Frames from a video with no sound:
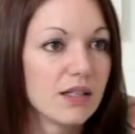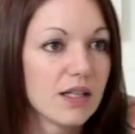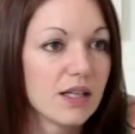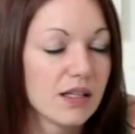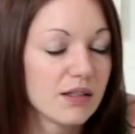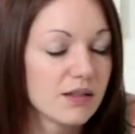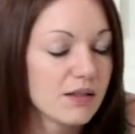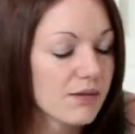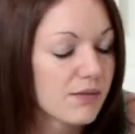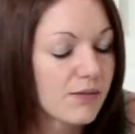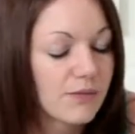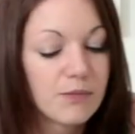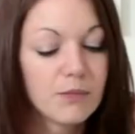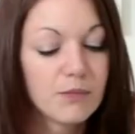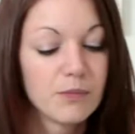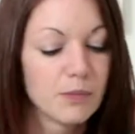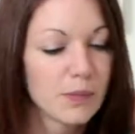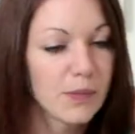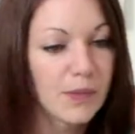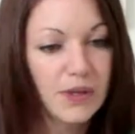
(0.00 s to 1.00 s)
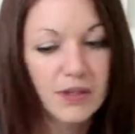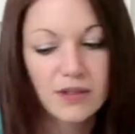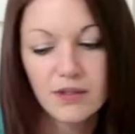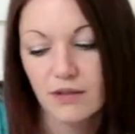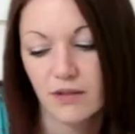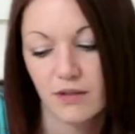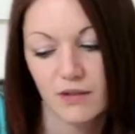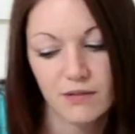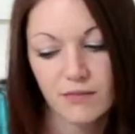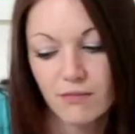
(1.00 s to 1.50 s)
Patients with mental
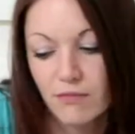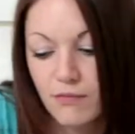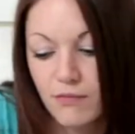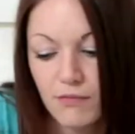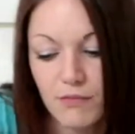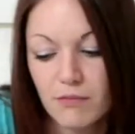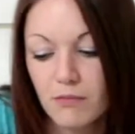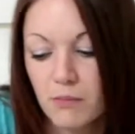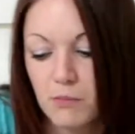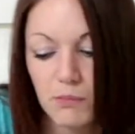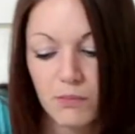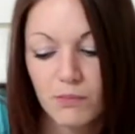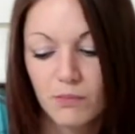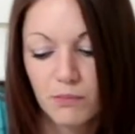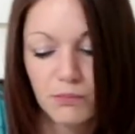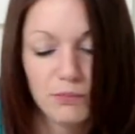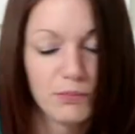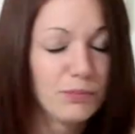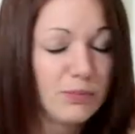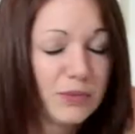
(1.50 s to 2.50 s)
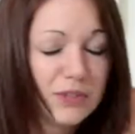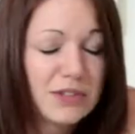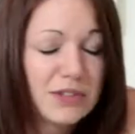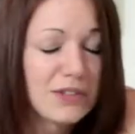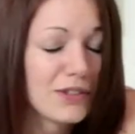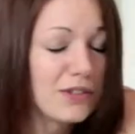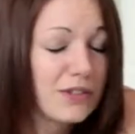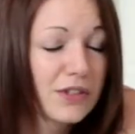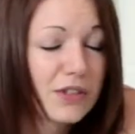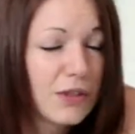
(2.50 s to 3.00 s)
instability or a family history
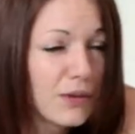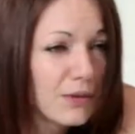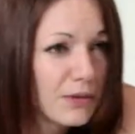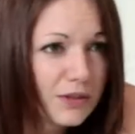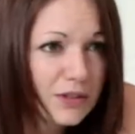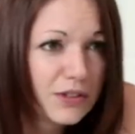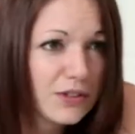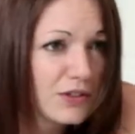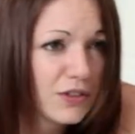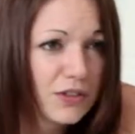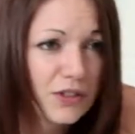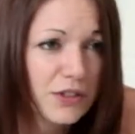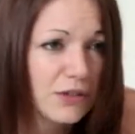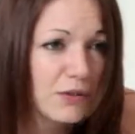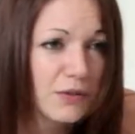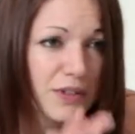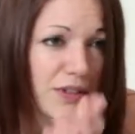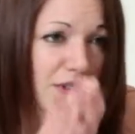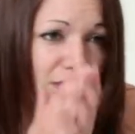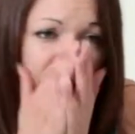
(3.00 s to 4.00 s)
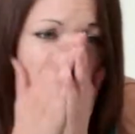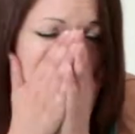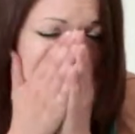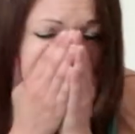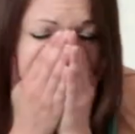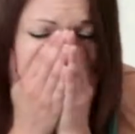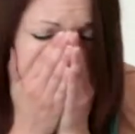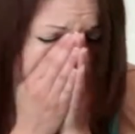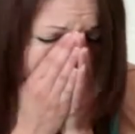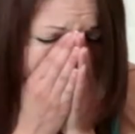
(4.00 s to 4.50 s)
of psychological disorders
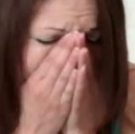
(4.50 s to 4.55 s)
are